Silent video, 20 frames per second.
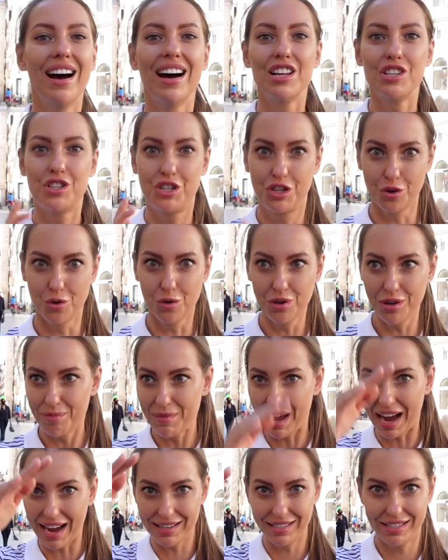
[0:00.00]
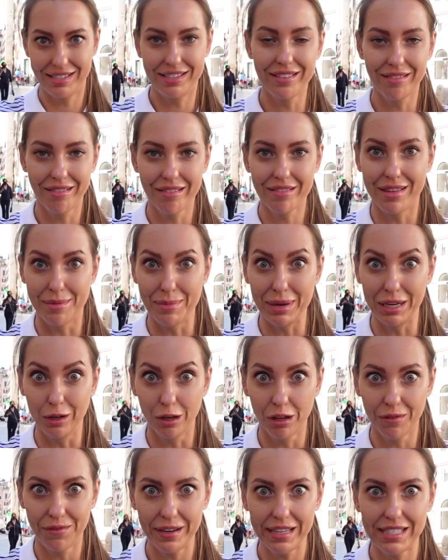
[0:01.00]
June until the
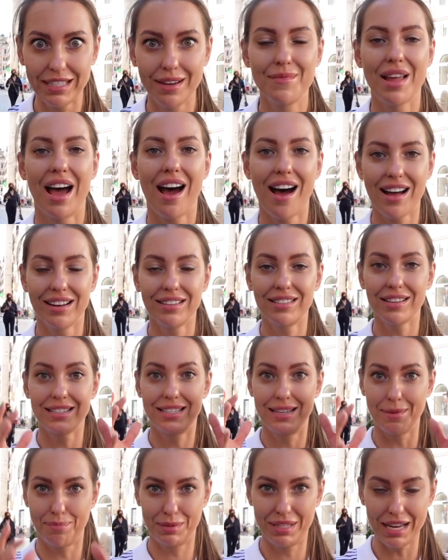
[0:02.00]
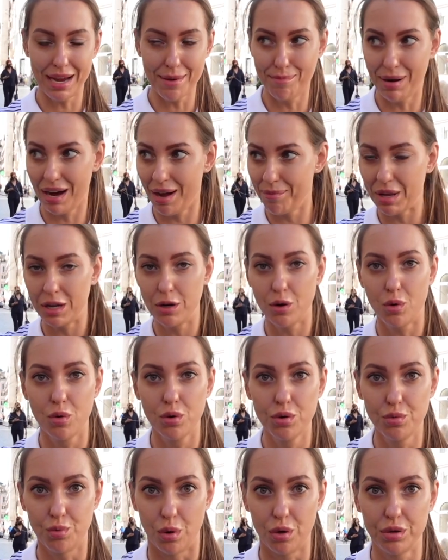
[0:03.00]
middle of it, and September and
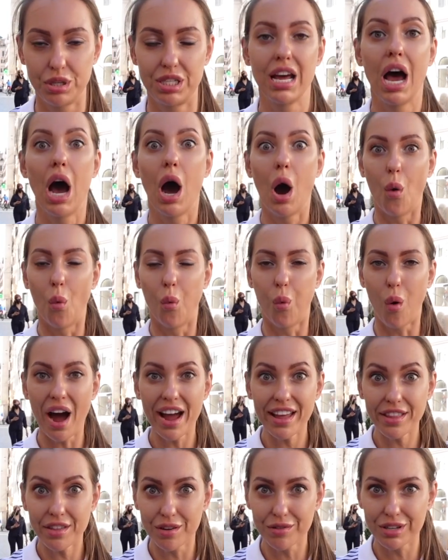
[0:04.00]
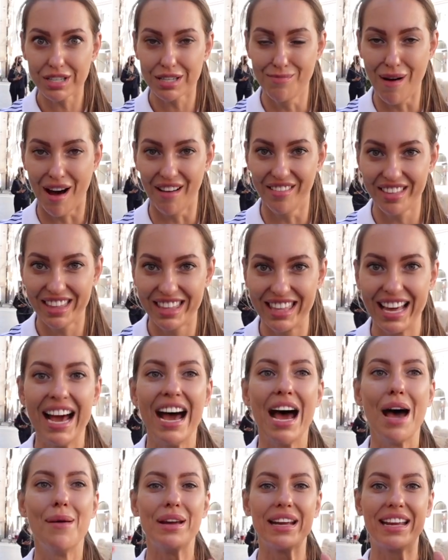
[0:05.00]
onwards. Why those months?
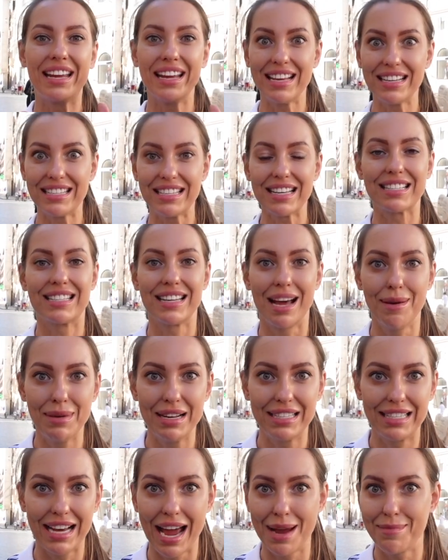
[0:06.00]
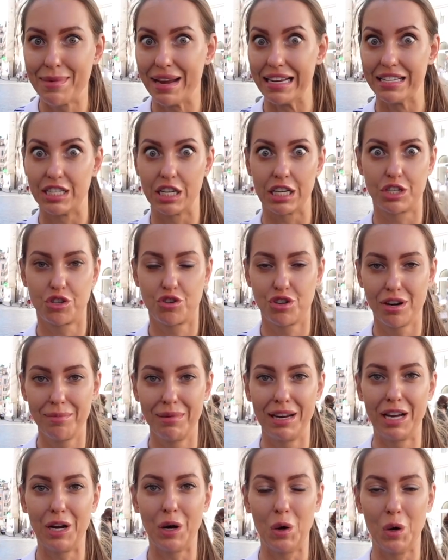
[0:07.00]
Because summertime is
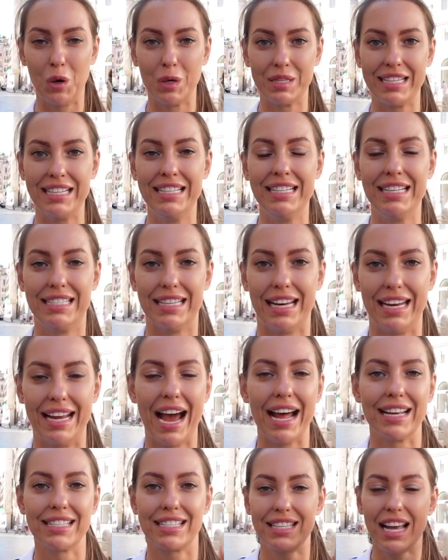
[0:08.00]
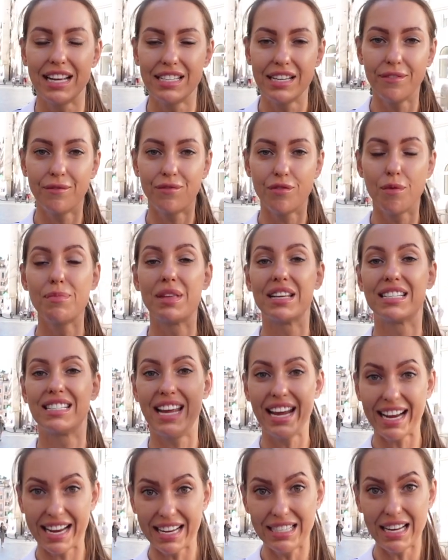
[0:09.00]
extremely hot in Italy, and starting from the
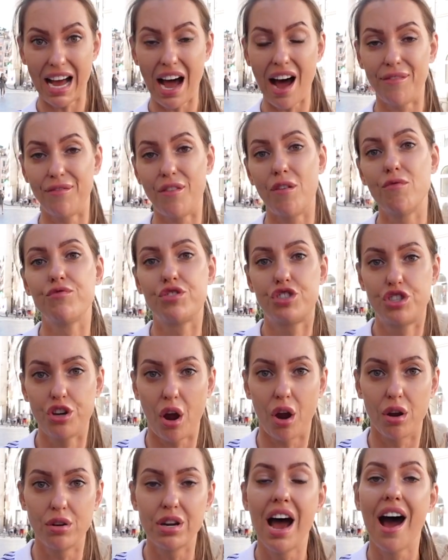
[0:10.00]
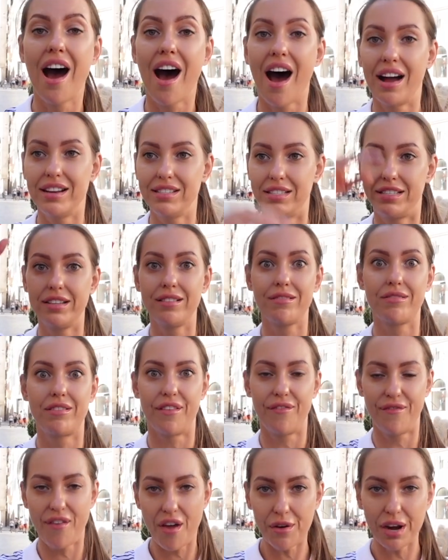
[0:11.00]
second half of June until the
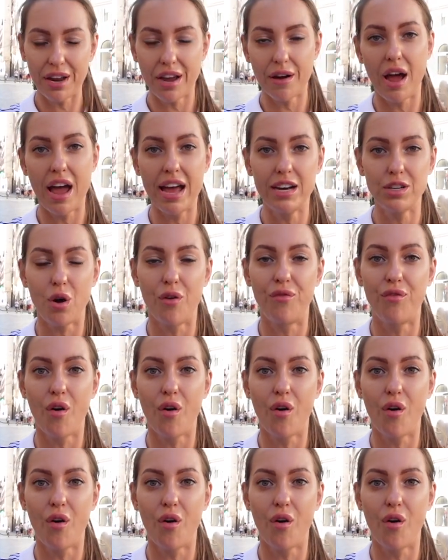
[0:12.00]
very end of